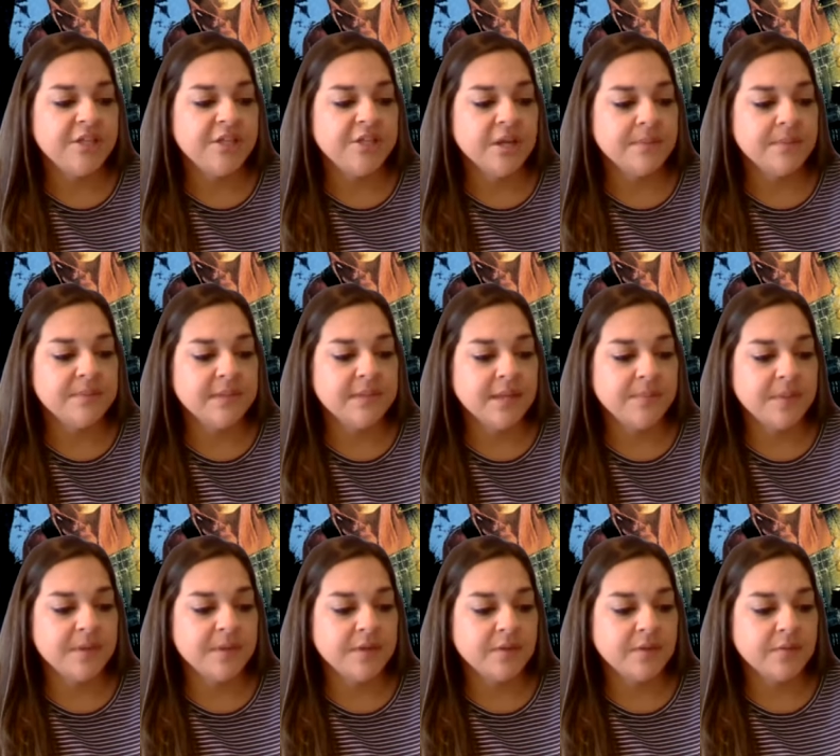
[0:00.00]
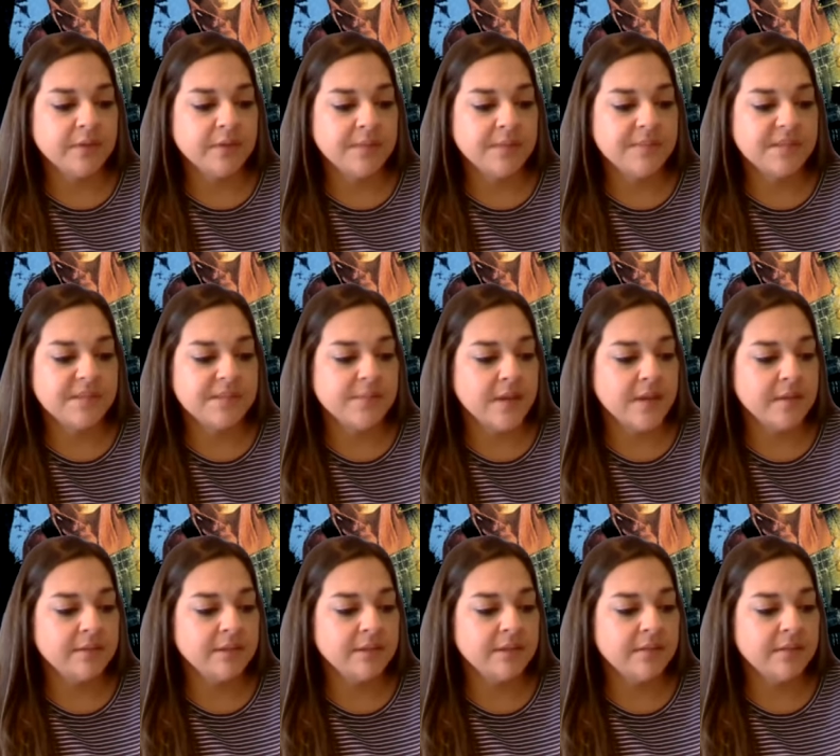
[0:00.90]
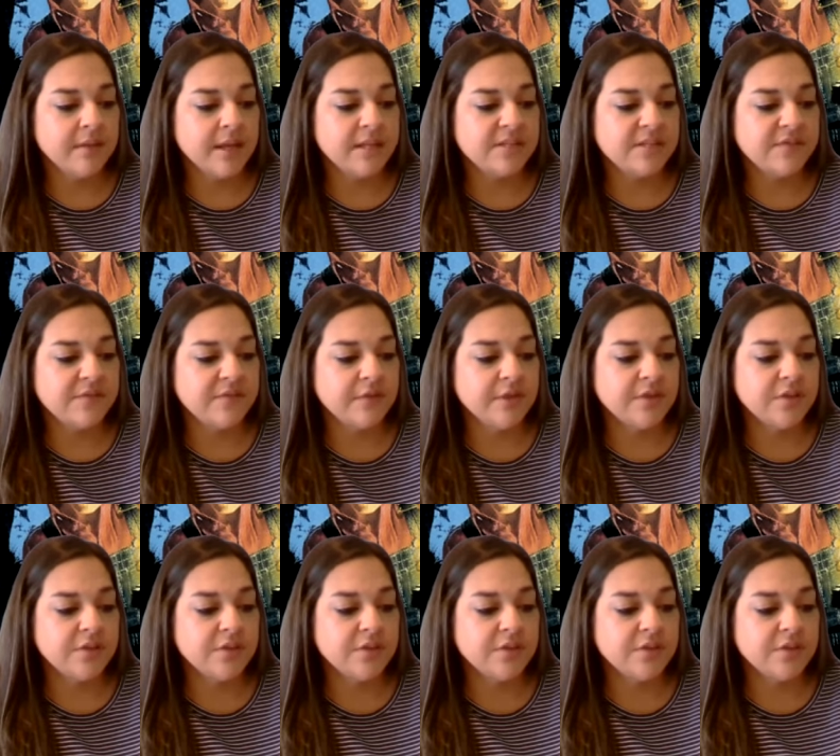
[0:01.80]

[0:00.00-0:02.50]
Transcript: jumped up in the crib, smelled little Anne's foot,